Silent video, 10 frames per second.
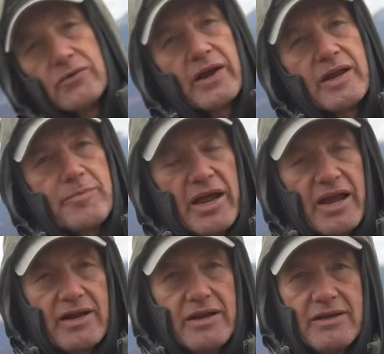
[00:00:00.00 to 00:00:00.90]
rain
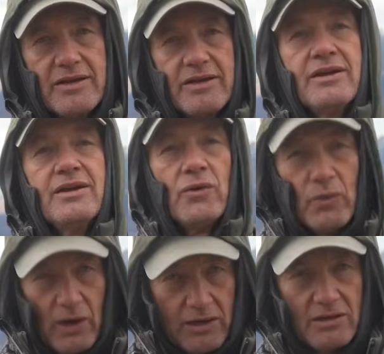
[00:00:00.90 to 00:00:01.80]
pant?
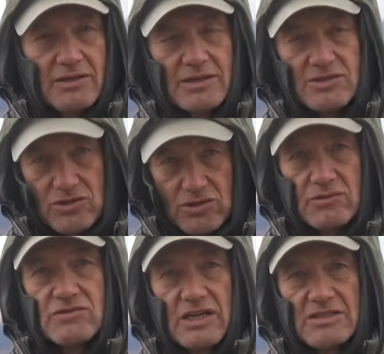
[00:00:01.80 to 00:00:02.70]
Well, it
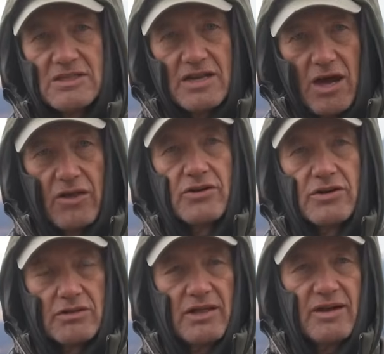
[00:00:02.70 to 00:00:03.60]
serves as
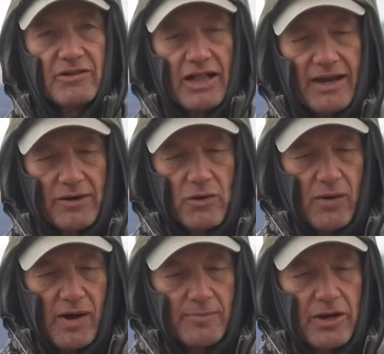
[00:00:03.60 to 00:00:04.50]
another level. I don't
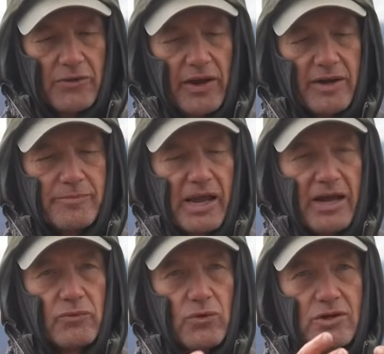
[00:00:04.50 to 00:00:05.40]
want my rain
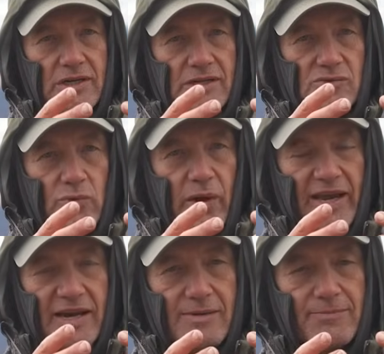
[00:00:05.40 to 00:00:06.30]
pant working its
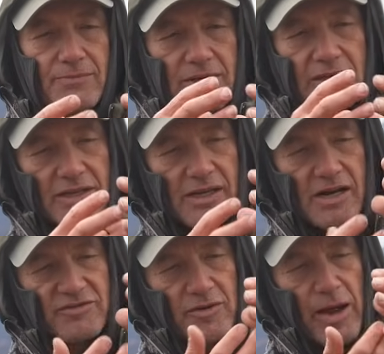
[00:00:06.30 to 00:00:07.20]
way up and the
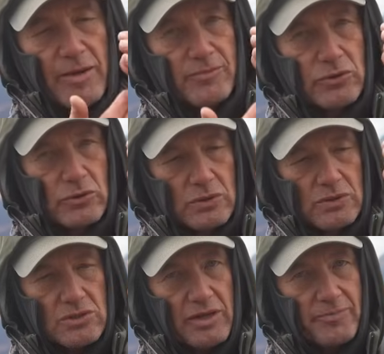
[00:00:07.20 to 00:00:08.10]
cuff of my boot
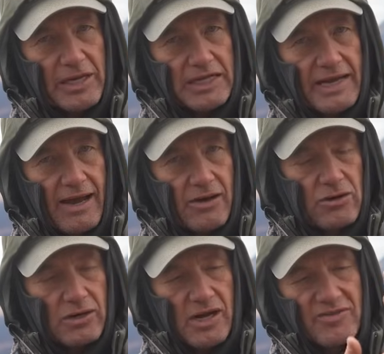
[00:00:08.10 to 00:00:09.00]
slipping down,
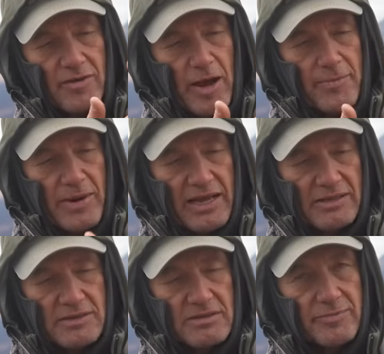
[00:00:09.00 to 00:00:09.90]
or cuff of my
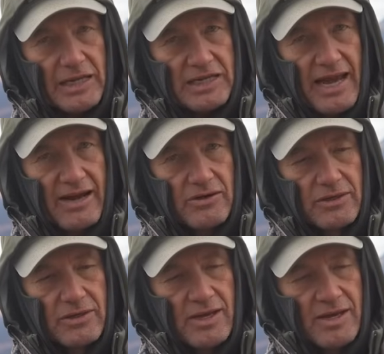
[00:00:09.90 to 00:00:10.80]
pant slipping
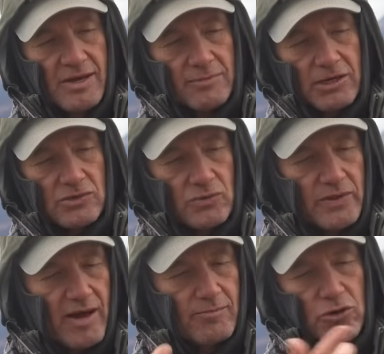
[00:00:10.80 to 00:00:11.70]
down, because when
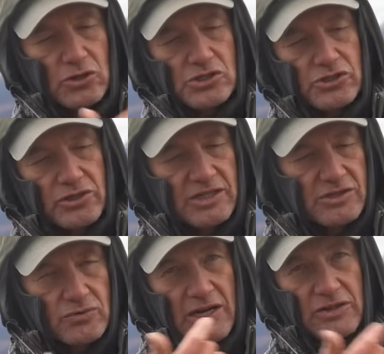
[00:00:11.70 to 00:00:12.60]
that moisture
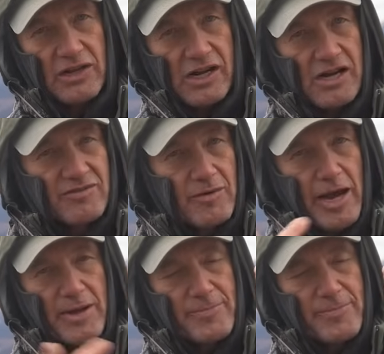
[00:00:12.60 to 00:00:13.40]
gets around the cuff of my